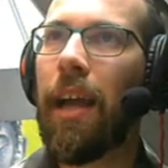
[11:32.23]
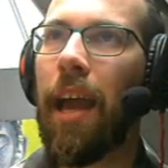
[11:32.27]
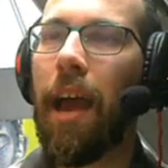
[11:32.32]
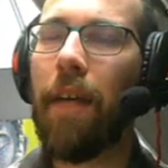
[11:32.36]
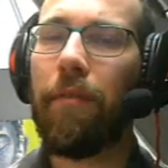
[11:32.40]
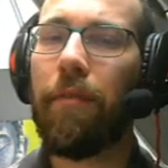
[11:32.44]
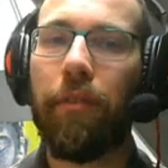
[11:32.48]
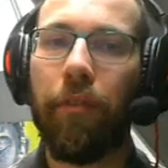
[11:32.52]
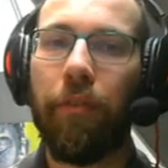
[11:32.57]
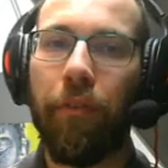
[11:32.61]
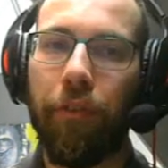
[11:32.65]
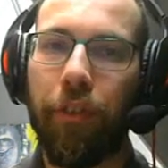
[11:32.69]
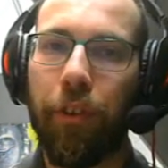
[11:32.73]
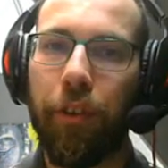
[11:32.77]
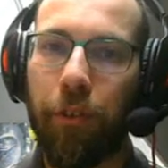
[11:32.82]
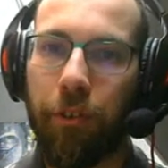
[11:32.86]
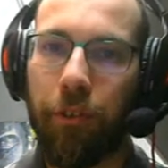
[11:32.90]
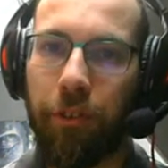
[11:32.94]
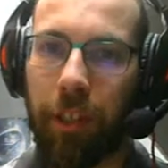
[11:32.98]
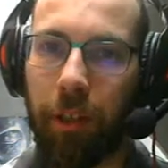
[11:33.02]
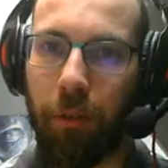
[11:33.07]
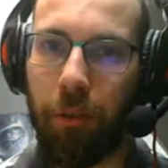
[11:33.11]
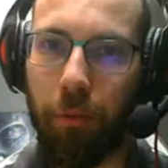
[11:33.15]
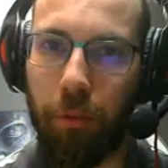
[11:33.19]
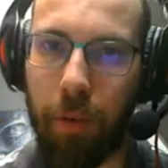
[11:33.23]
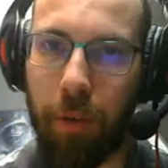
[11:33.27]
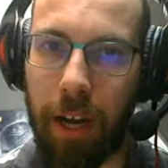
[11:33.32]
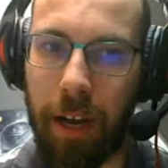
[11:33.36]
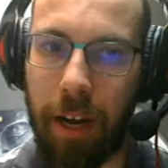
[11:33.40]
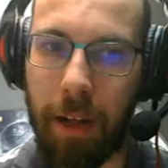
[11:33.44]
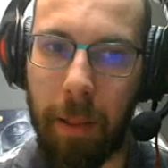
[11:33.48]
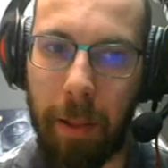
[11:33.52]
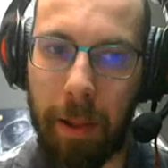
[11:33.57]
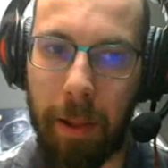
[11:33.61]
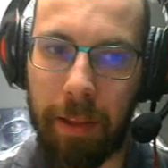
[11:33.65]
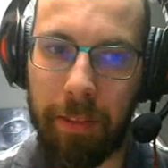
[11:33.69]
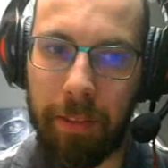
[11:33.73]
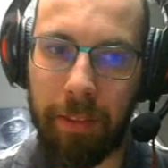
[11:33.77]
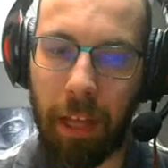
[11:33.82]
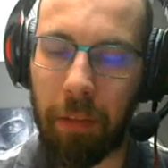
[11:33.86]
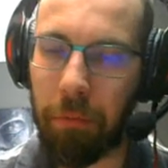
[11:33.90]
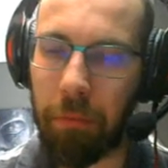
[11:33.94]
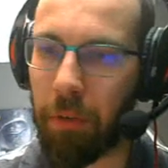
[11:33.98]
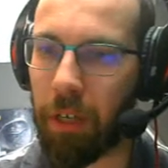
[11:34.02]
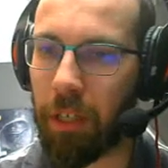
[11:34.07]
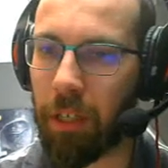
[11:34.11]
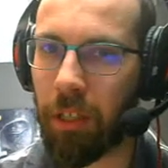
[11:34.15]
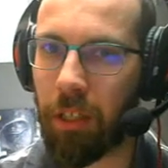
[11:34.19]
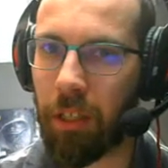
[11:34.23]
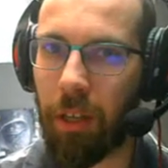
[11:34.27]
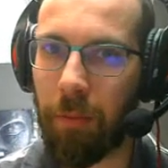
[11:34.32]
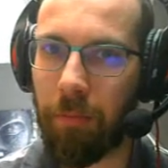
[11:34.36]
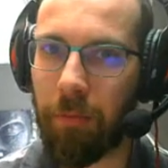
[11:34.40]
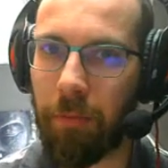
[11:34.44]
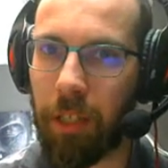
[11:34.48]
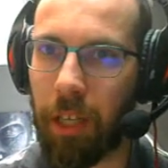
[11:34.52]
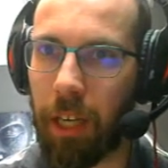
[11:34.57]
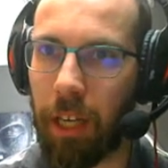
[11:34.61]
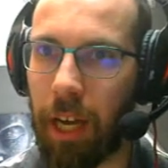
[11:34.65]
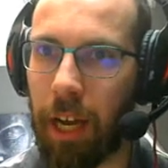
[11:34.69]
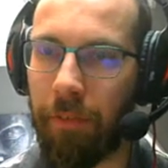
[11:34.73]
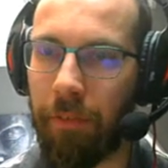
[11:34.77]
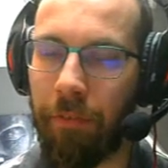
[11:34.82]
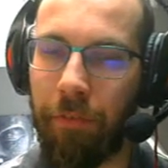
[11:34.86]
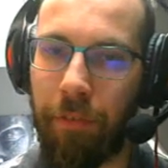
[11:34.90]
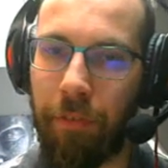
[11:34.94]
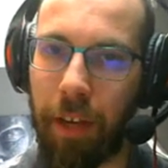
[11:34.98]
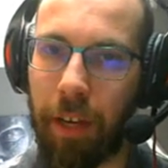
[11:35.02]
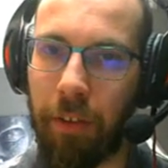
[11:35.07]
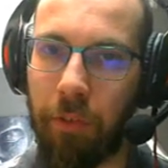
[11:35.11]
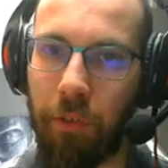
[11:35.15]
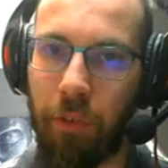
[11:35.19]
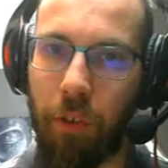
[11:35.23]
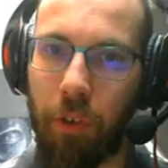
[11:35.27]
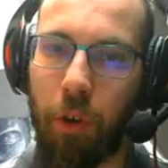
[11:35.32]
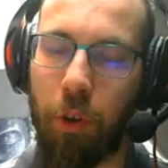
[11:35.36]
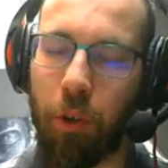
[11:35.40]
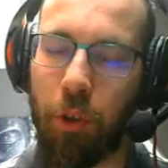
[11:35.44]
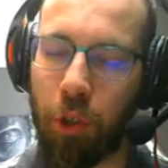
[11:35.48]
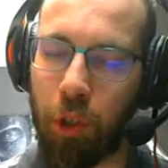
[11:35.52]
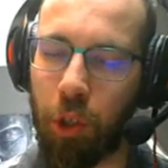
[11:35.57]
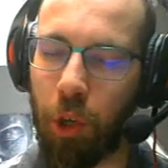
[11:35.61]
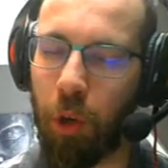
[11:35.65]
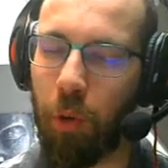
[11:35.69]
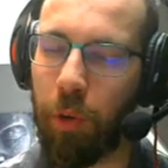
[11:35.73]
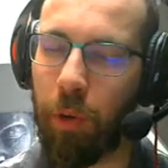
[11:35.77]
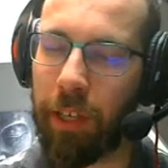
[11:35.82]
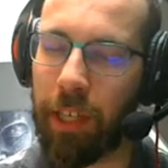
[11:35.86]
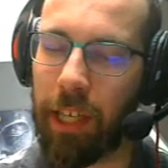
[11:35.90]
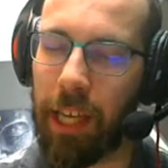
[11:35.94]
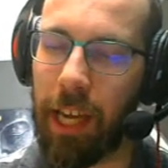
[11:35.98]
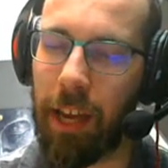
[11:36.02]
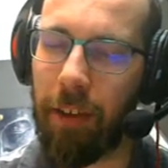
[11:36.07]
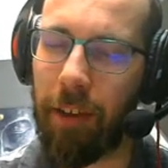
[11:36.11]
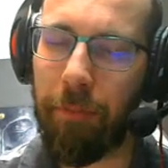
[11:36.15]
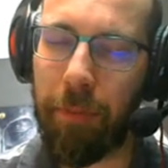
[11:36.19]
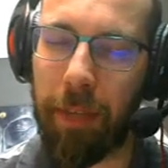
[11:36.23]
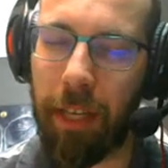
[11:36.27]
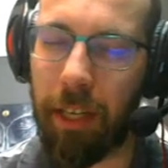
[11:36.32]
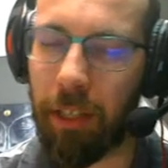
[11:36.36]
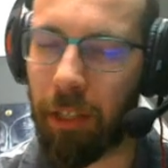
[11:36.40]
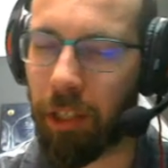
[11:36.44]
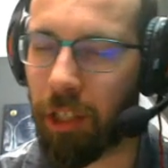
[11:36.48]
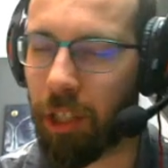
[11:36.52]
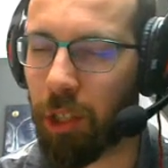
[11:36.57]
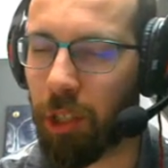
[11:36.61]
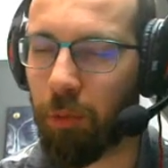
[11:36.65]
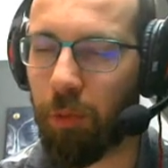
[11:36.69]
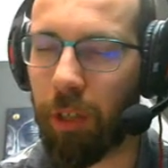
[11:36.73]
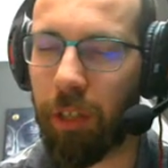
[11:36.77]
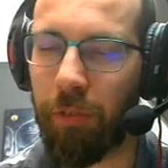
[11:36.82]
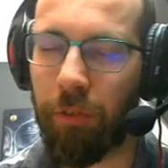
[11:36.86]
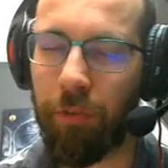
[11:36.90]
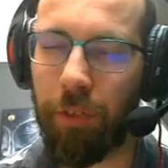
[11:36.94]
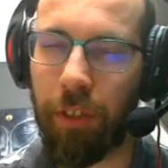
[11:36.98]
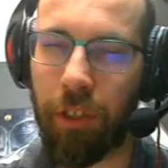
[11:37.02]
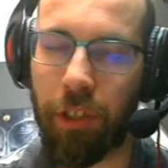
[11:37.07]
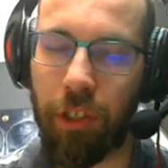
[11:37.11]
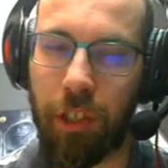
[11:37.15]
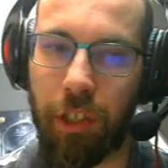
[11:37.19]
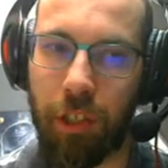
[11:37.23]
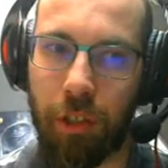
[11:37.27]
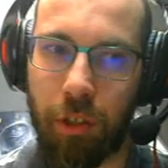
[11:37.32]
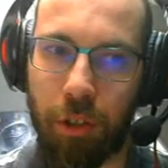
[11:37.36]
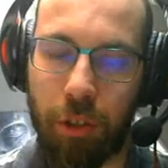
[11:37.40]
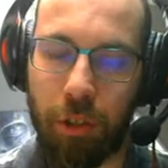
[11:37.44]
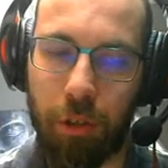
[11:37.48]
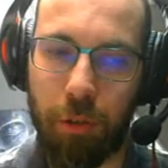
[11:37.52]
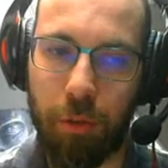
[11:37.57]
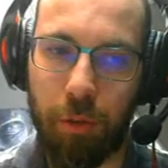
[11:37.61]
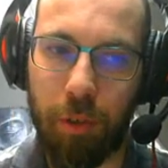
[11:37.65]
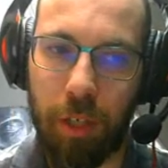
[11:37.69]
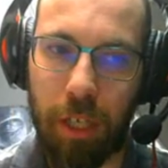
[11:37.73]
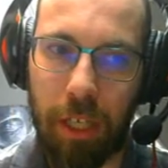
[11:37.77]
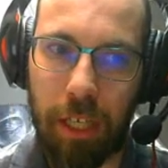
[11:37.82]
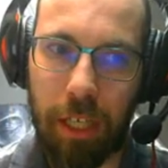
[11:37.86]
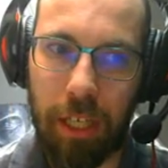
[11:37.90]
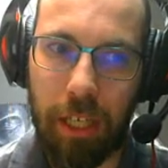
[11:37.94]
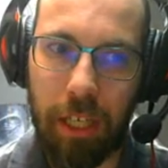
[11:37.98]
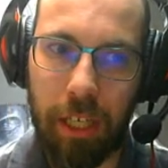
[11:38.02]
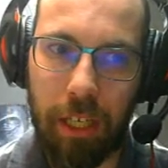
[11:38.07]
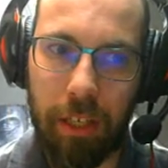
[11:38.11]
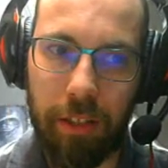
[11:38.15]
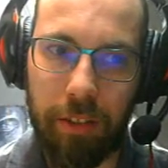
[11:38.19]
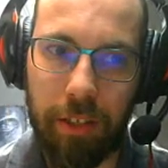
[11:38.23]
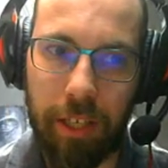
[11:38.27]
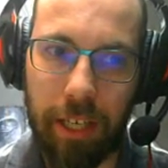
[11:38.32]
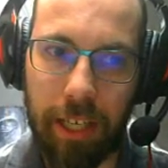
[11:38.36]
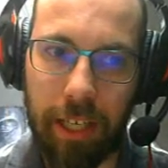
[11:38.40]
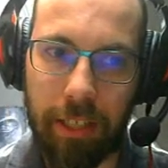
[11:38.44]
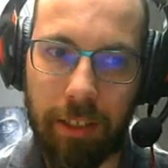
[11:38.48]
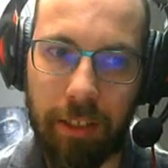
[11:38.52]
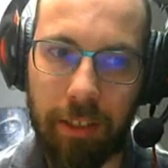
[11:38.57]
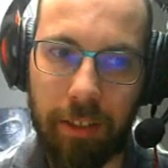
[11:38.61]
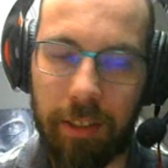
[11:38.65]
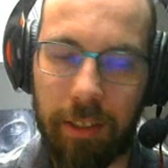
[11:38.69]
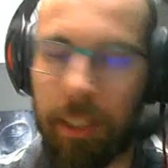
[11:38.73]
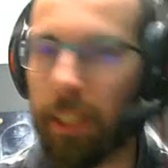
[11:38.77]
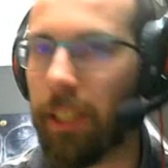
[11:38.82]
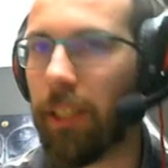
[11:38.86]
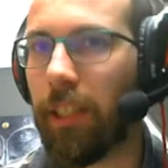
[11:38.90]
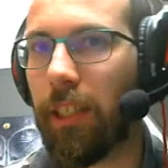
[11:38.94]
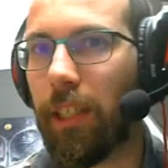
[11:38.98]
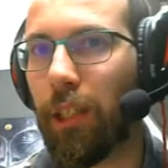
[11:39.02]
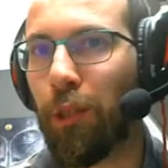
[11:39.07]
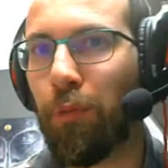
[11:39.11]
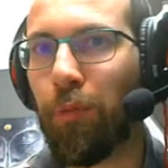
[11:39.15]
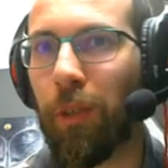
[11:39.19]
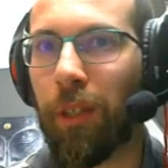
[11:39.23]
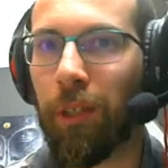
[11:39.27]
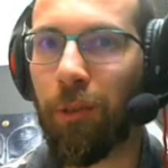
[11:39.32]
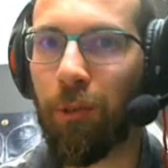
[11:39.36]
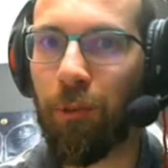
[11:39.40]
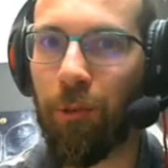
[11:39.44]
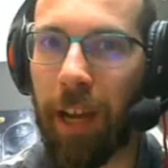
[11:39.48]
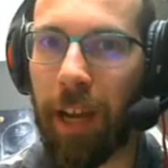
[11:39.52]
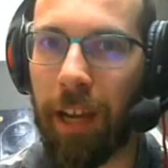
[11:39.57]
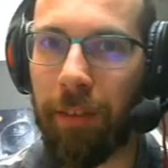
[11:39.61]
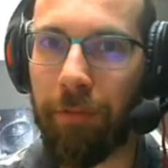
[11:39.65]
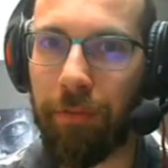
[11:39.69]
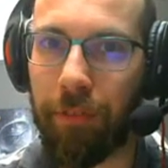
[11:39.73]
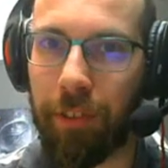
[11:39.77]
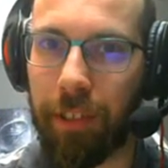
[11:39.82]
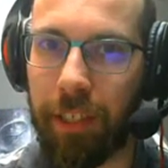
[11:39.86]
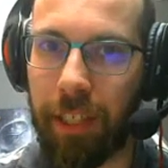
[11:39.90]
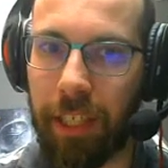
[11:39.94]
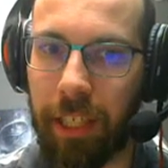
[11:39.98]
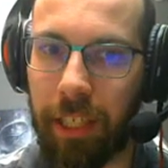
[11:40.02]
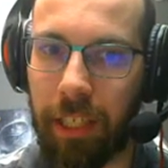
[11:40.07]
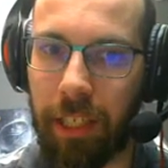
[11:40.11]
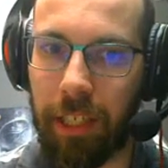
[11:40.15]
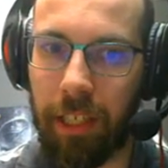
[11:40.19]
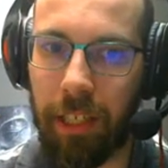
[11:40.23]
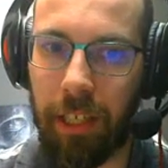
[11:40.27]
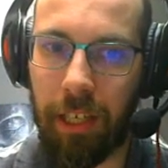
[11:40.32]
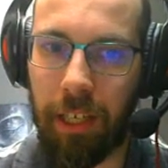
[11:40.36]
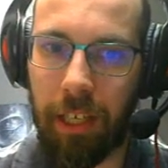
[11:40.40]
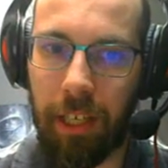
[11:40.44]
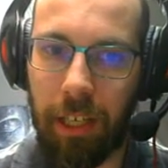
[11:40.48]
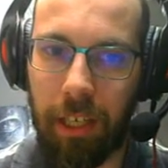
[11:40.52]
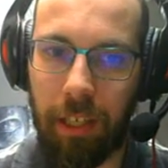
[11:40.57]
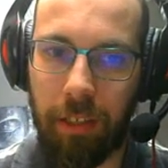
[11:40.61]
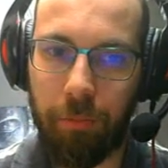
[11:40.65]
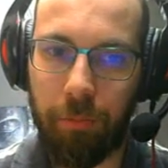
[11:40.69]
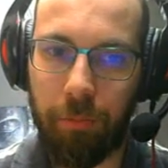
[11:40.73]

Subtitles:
I haven't felt in a while. And that was something I felt also in the FBL Season 1 and Season 2, that this is what draft leagues